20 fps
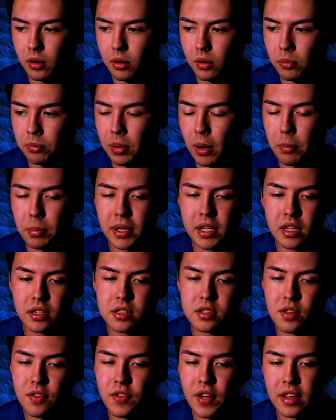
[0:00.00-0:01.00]
but because
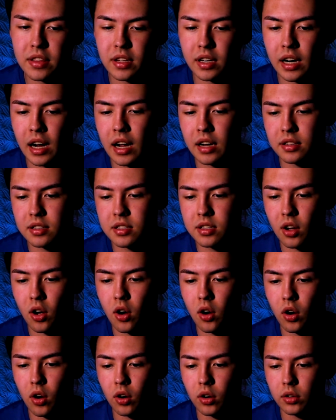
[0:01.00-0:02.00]
of the fact that I had
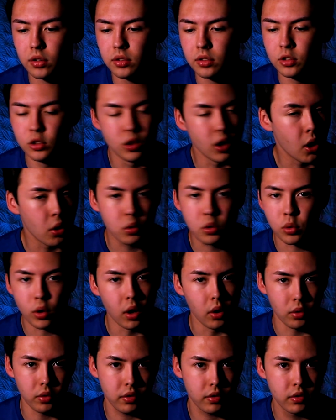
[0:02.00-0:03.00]
saw no
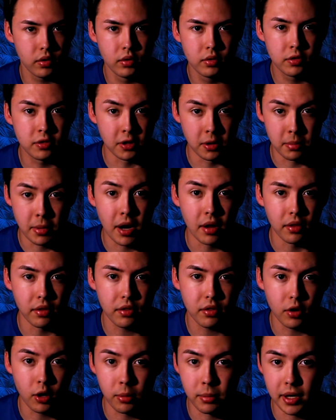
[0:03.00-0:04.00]
growth for a
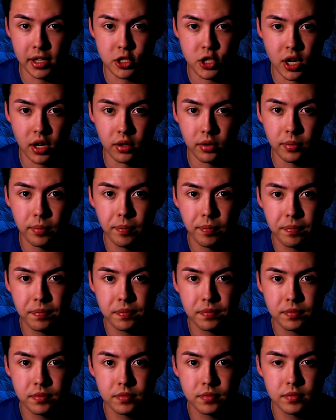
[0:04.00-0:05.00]
month on my channel.
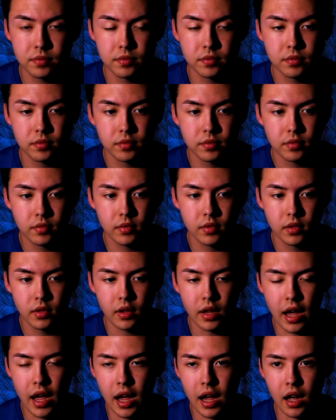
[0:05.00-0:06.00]

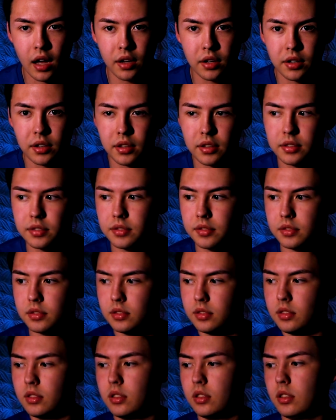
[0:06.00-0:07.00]
And
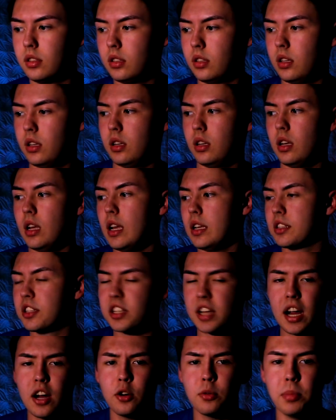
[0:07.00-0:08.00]
it
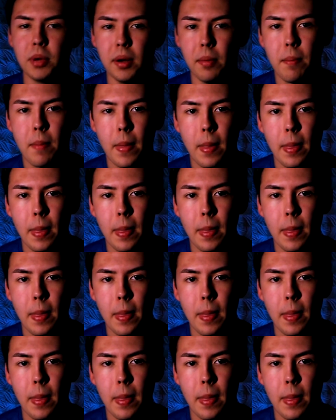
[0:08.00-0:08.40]
scared me.